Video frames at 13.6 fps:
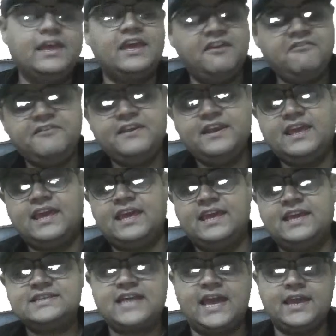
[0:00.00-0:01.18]
if in
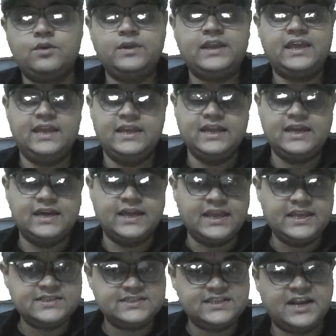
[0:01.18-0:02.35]
case I could
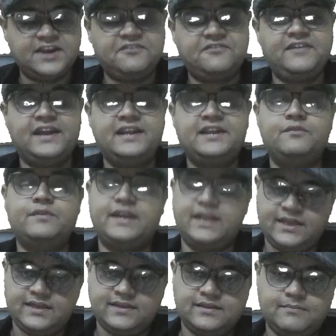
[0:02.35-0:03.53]
increase the
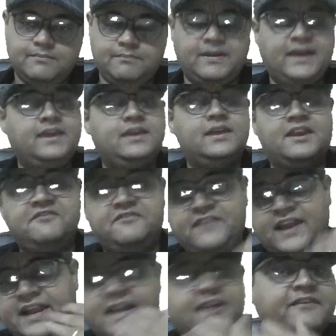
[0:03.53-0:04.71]
reflectivity, by
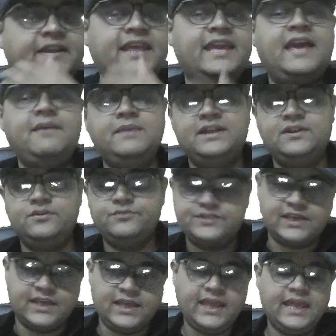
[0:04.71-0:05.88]
reflectivity I mean to
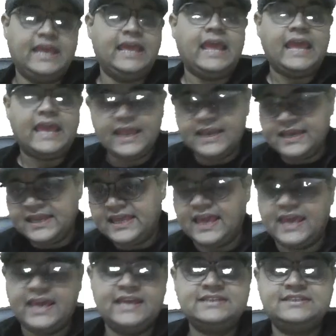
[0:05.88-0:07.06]
say, in
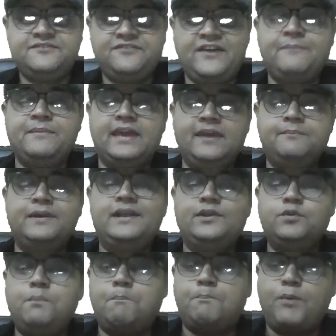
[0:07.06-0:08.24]
case if I am able
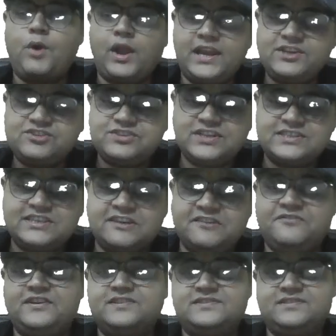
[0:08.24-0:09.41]
to polish the
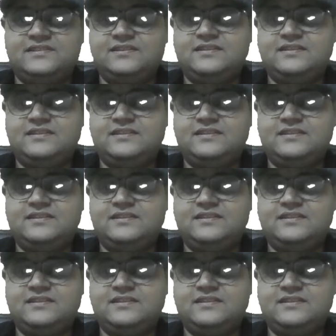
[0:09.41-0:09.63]
surface,